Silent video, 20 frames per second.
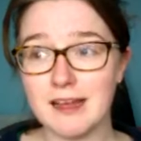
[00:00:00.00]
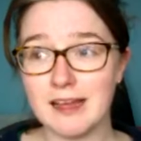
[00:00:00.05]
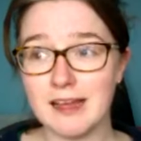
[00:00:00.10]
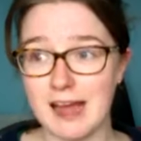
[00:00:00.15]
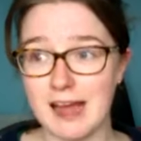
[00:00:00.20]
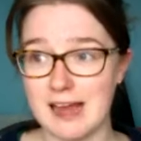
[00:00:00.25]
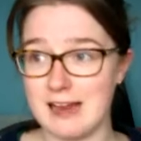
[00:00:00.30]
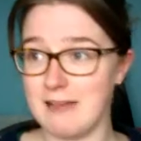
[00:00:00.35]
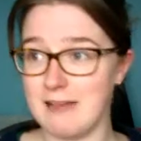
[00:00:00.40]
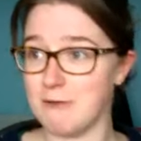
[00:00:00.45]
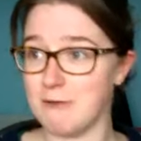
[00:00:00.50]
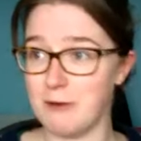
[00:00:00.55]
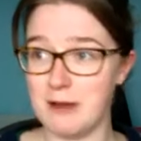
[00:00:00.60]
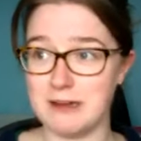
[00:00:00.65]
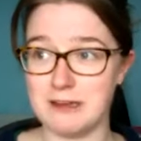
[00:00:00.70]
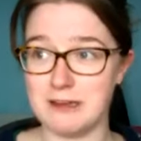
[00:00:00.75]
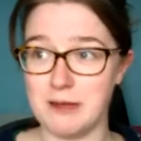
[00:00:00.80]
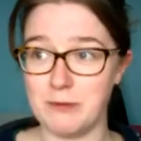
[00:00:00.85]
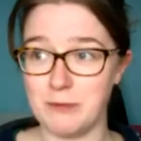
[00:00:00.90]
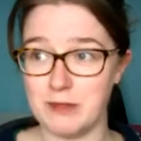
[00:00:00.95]
And if you
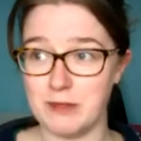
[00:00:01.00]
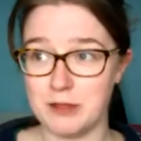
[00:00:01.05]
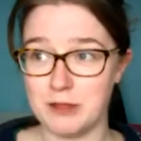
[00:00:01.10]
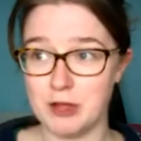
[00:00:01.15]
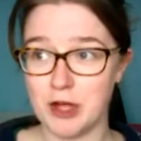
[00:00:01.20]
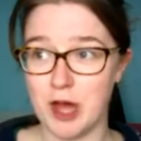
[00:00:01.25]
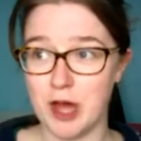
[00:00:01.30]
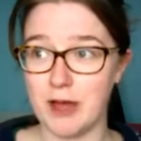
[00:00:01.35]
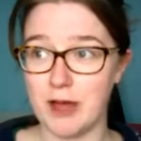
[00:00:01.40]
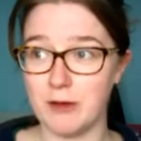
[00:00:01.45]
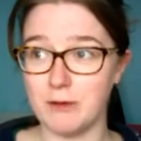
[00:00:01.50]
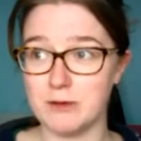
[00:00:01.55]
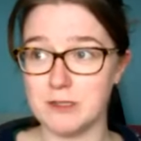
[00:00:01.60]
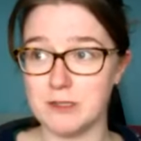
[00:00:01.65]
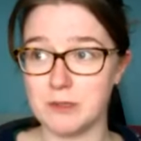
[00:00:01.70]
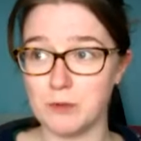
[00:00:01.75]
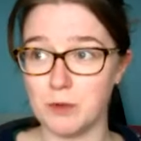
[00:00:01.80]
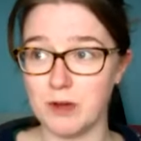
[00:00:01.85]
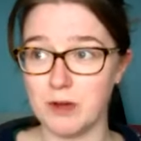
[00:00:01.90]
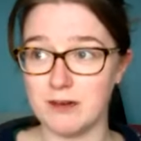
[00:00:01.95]
end up with a
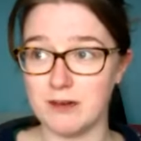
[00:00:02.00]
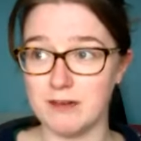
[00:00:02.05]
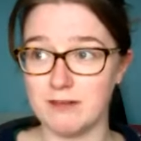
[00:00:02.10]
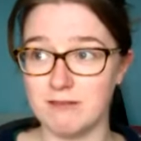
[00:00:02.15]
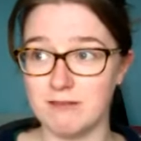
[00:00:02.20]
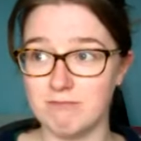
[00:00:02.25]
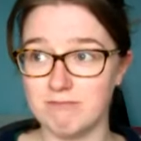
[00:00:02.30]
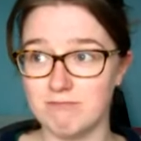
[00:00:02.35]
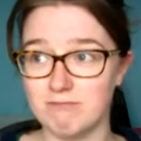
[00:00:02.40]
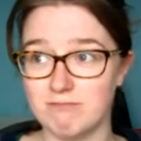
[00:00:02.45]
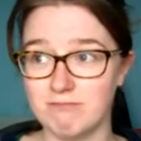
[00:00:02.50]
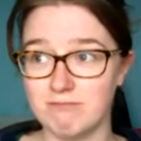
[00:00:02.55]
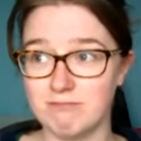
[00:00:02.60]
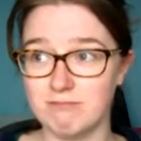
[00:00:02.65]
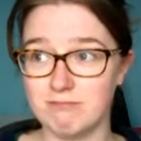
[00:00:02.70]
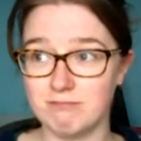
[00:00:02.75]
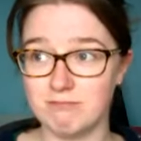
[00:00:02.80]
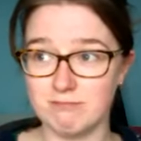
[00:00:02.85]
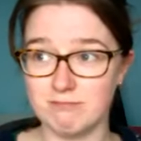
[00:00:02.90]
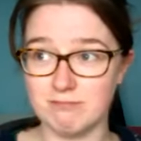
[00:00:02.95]
child, then
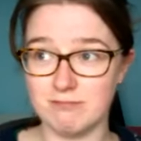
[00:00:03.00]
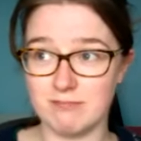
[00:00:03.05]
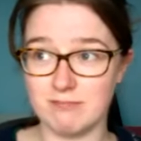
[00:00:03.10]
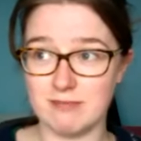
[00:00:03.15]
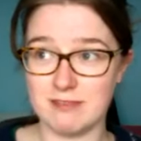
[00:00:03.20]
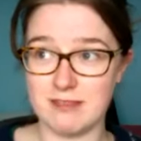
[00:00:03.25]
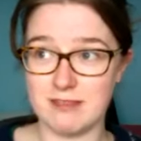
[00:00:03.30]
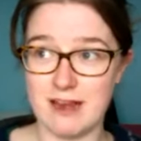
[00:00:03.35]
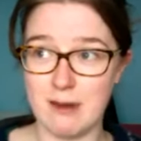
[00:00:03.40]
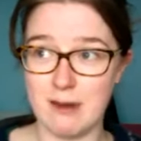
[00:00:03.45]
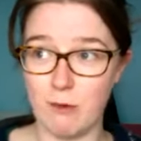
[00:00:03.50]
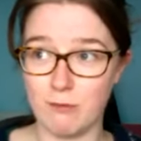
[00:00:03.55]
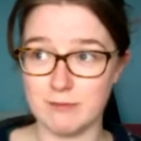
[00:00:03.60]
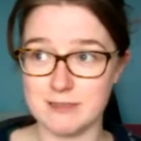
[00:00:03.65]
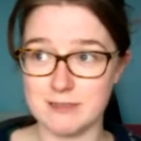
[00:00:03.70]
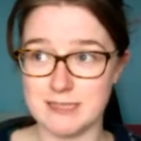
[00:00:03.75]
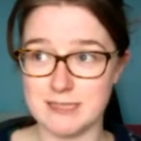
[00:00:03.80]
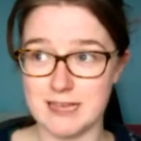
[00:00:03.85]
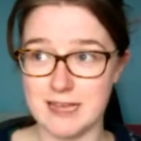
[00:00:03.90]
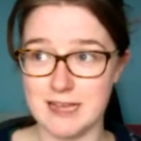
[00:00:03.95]

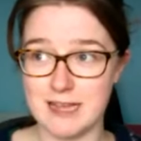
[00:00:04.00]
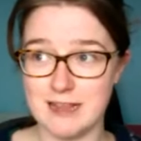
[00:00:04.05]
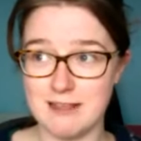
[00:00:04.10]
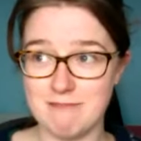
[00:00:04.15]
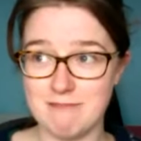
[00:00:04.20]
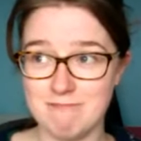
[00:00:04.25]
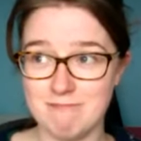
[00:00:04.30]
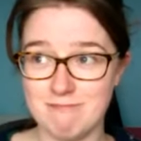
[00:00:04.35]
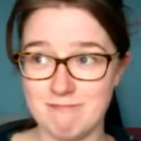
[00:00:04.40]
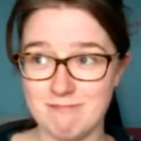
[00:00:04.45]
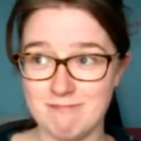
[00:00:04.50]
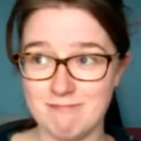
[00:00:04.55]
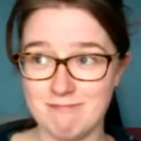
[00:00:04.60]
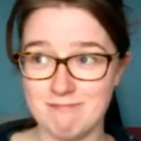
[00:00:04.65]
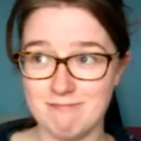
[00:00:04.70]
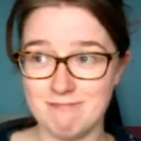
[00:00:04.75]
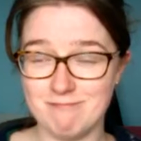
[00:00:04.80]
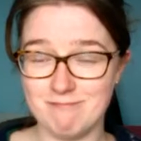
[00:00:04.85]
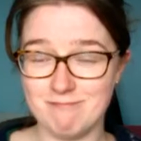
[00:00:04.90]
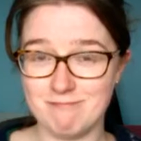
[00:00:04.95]
obviously
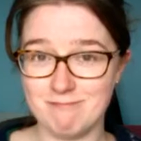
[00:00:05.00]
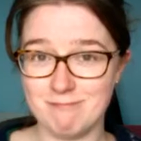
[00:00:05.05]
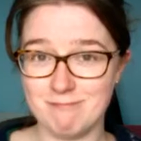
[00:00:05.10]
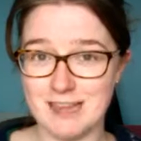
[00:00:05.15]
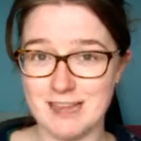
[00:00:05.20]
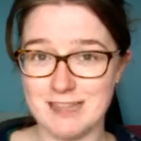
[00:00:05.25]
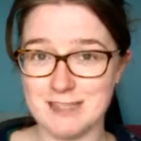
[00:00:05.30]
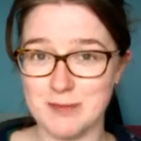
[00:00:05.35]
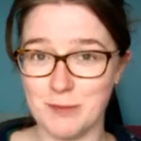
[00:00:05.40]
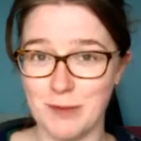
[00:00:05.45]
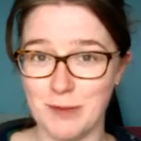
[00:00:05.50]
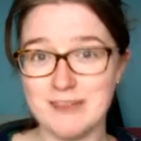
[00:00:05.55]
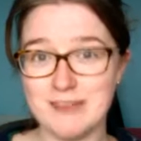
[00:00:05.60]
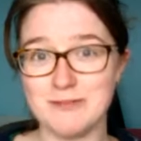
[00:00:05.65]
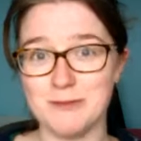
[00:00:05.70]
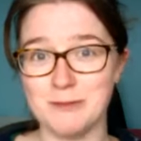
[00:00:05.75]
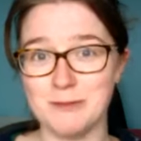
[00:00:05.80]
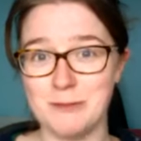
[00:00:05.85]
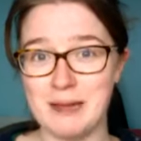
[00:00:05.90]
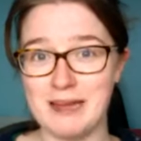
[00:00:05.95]
kids are
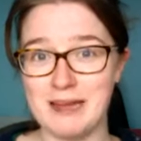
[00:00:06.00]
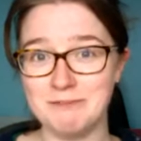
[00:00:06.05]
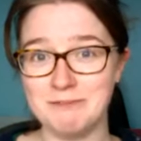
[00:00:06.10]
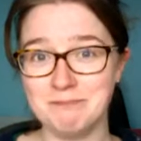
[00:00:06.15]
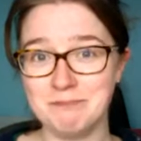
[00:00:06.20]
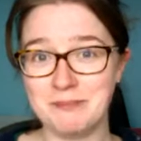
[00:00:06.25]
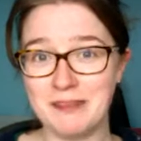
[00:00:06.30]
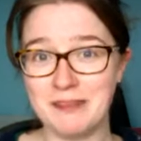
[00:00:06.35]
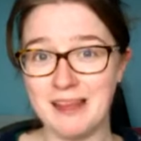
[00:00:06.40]
wasteful, man.